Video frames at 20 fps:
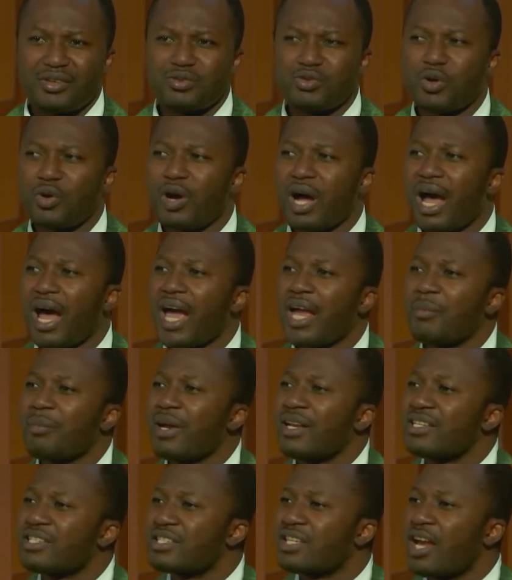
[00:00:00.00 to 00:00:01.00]
And so I
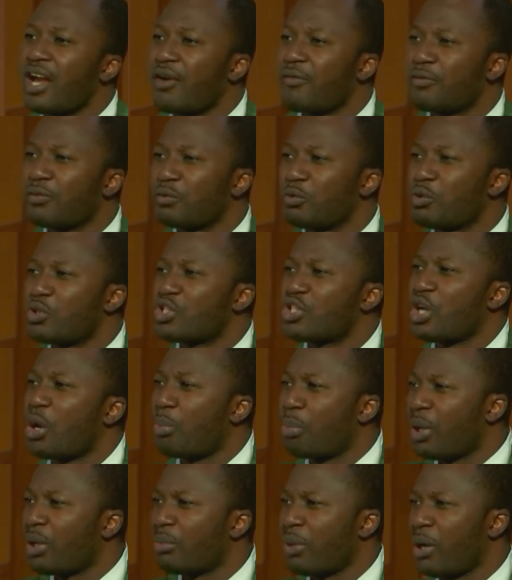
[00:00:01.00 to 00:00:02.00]
myself will
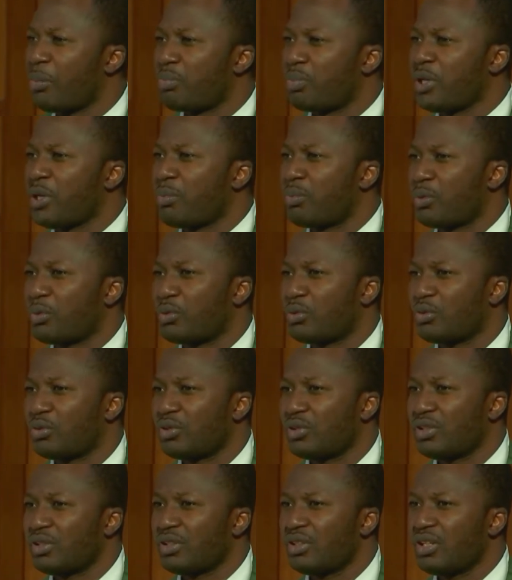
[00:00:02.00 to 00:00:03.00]
shepherd my people.
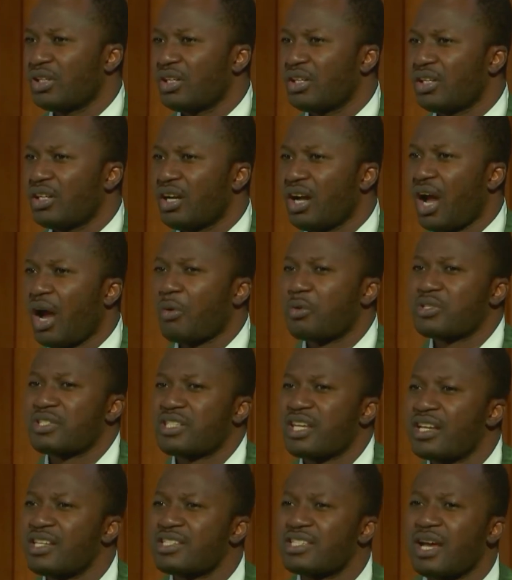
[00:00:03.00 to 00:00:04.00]
I will
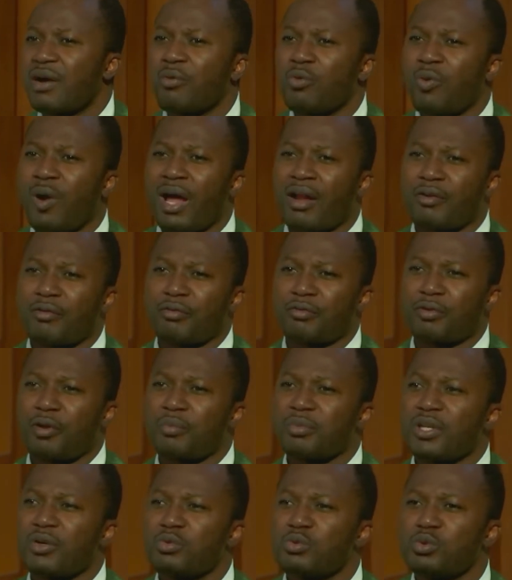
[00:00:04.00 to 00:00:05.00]
send someone
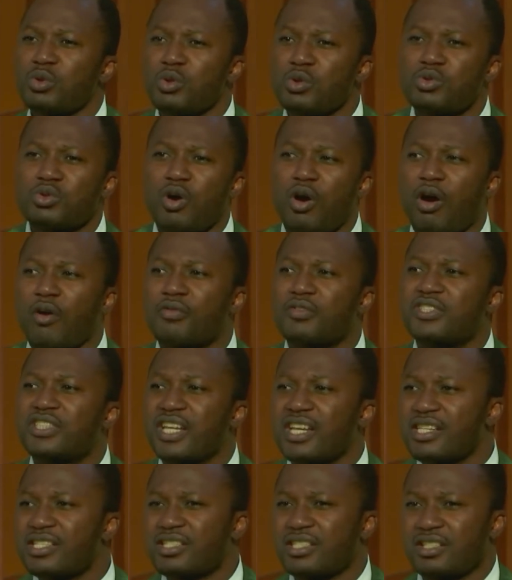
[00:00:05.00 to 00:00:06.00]
from the root of
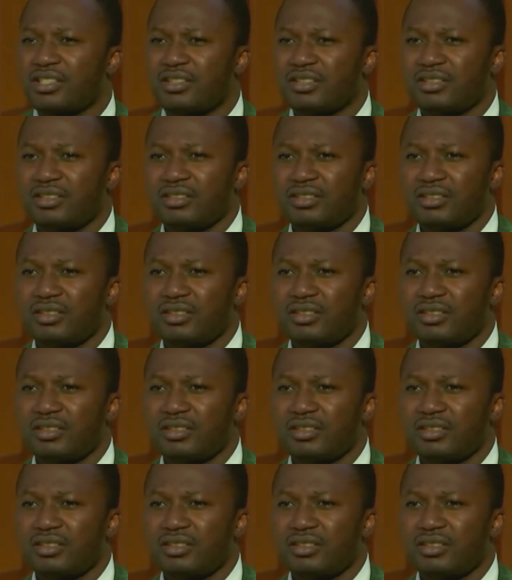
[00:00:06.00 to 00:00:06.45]
Jesse